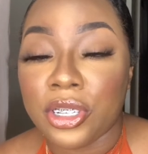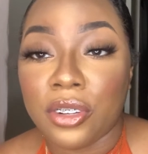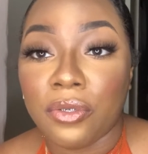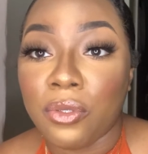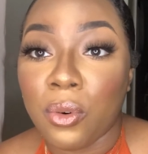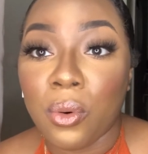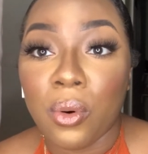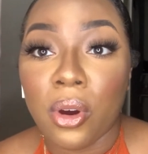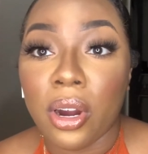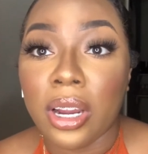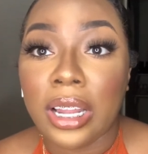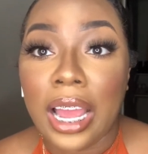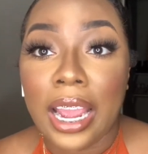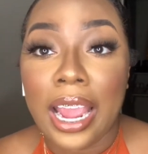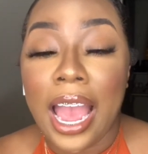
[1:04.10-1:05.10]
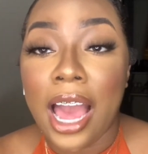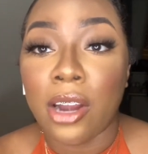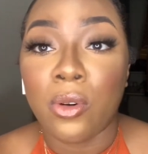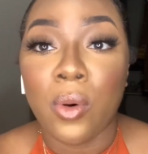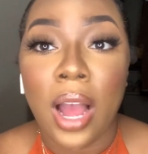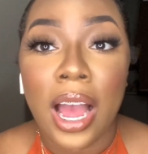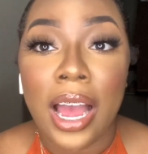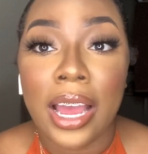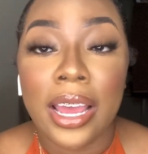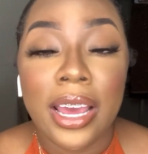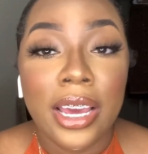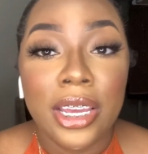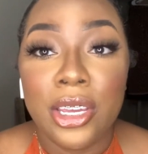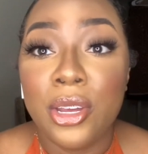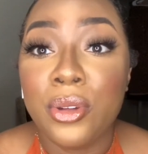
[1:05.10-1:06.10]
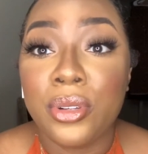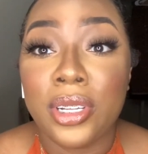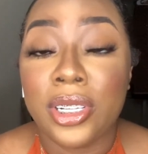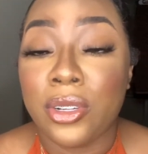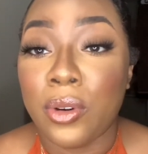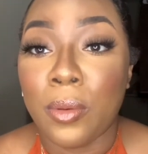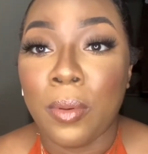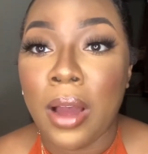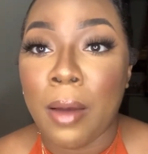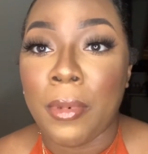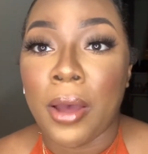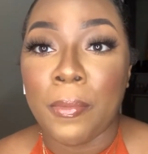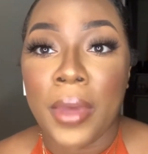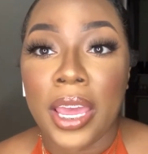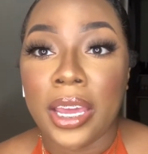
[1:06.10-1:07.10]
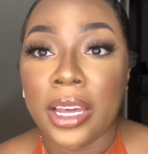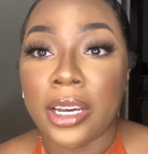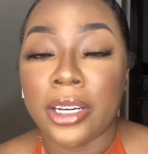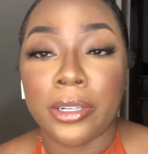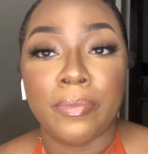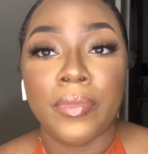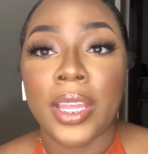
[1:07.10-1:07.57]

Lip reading: for. Like, how do I use this to apply my makeup?